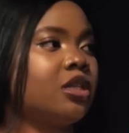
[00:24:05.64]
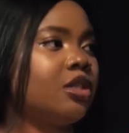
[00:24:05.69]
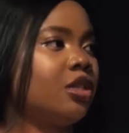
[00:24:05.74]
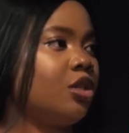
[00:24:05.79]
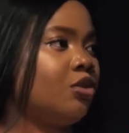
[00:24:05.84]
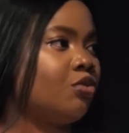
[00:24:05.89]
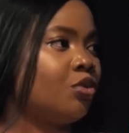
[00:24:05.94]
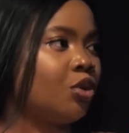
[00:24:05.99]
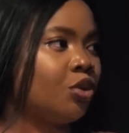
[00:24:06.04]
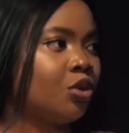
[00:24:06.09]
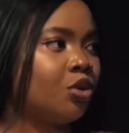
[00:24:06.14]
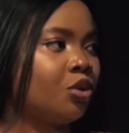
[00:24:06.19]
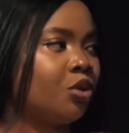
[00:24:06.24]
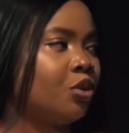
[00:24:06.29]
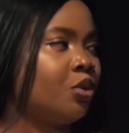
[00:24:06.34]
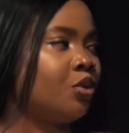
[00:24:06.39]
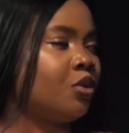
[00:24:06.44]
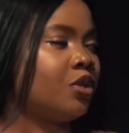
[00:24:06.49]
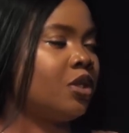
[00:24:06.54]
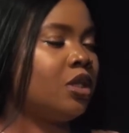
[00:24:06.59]
and the
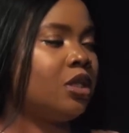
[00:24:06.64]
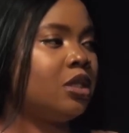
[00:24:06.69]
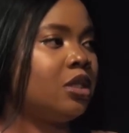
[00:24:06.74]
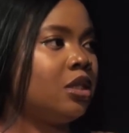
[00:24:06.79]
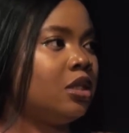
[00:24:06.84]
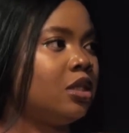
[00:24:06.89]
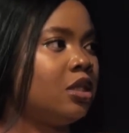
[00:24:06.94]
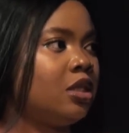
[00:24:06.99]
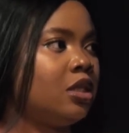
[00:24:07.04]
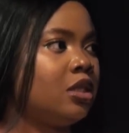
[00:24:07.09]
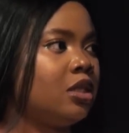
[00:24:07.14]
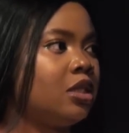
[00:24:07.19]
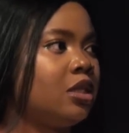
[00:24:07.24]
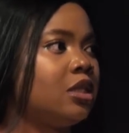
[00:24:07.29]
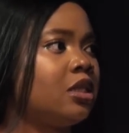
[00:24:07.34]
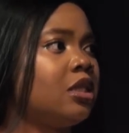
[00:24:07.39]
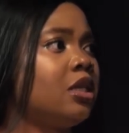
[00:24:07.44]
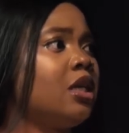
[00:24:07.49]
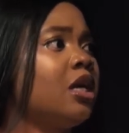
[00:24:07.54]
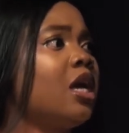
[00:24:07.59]
Irokos,
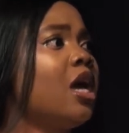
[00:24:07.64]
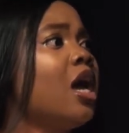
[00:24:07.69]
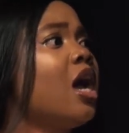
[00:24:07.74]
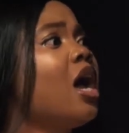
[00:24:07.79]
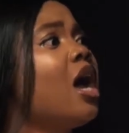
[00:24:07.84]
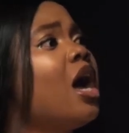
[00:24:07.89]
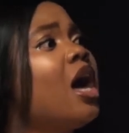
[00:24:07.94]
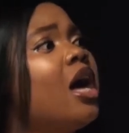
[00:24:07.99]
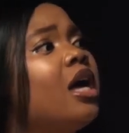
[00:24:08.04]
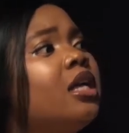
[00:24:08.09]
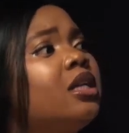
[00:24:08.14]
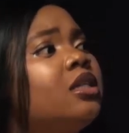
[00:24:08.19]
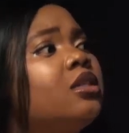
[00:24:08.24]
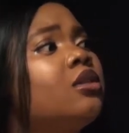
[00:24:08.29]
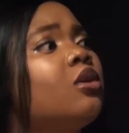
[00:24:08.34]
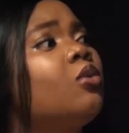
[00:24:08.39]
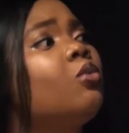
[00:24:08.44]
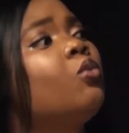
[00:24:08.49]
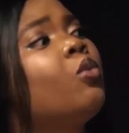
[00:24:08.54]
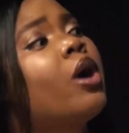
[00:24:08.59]
etc., and
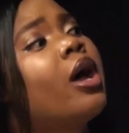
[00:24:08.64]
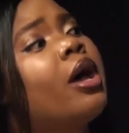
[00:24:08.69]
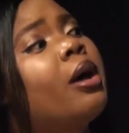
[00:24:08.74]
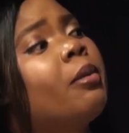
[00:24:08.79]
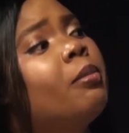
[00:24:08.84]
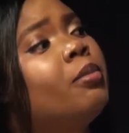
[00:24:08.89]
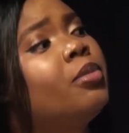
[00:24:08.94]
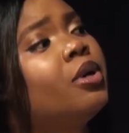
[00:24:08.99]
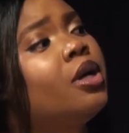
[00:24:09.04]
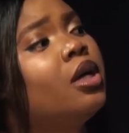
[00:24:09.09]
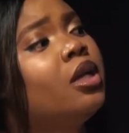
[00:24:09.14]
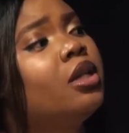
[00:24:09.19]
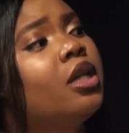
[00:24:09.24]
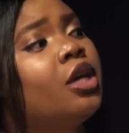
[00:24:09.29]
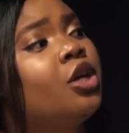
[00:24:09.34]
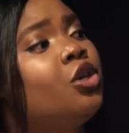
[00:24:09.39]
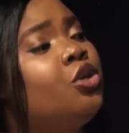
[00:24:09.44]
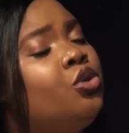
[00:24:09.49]
web, like